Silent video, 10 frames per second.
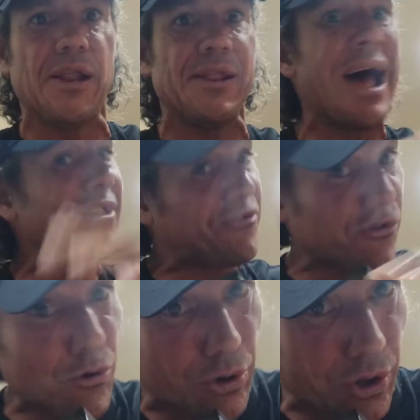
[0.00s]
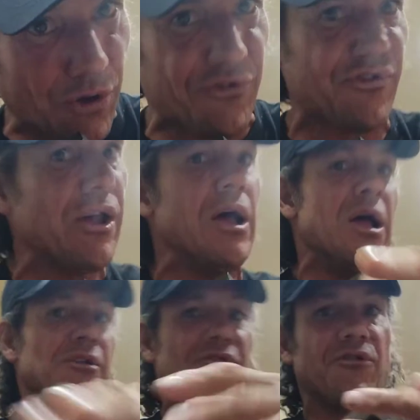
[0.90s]
not too close
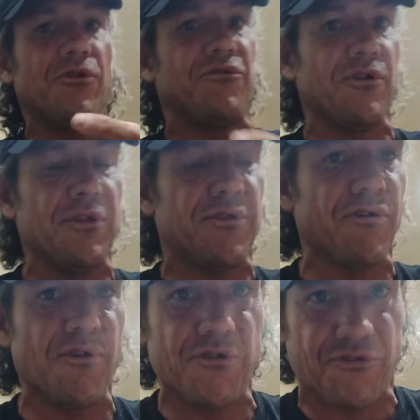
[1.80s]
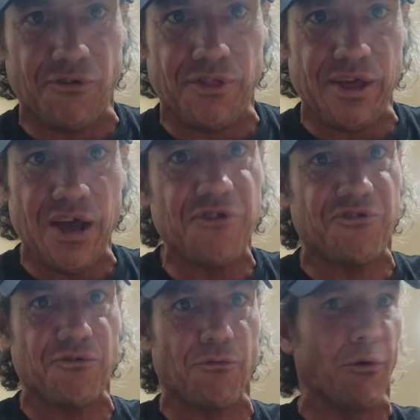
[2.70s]
to the
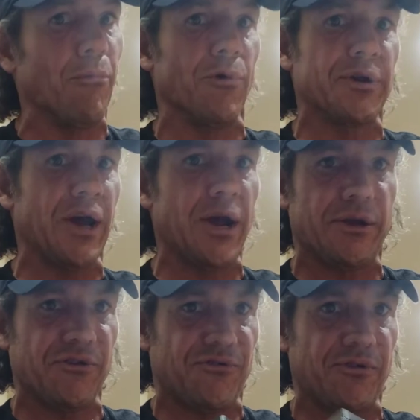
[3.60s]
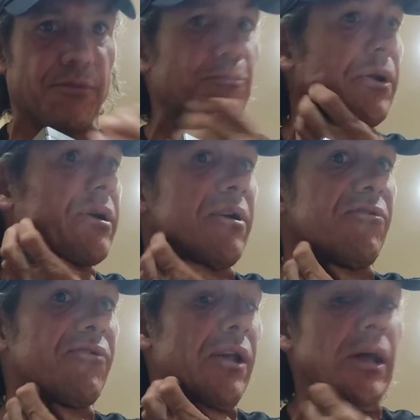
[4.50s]
engine room, okay?
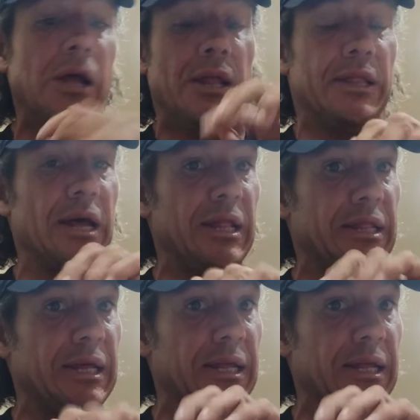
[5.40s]
Because the